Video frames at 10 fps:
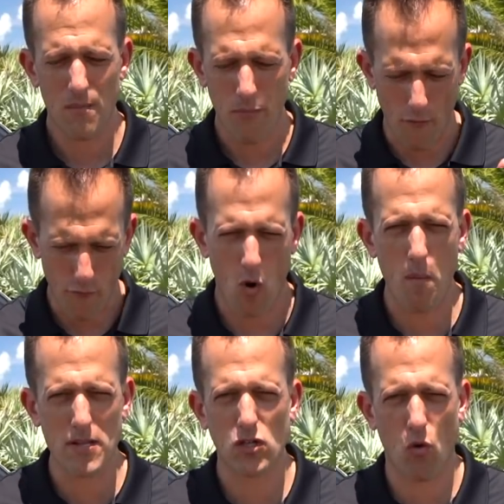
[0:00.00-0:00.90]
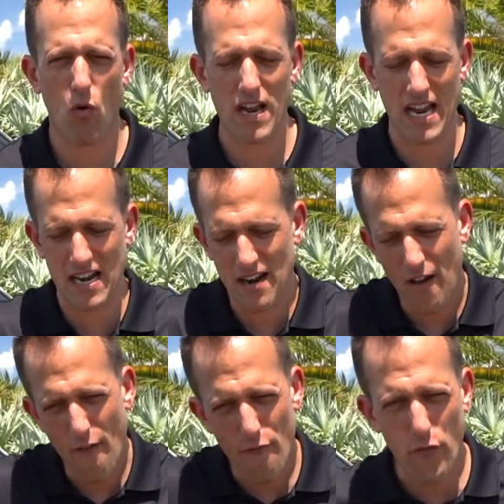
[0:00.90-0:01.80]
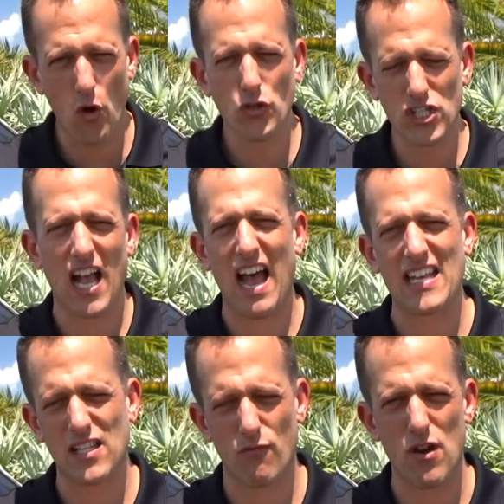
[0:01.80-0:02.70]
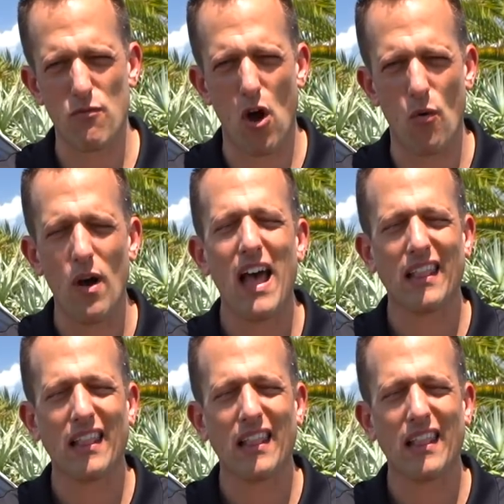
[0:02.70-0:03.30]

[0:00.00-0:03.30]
performance-oriented full-size three-row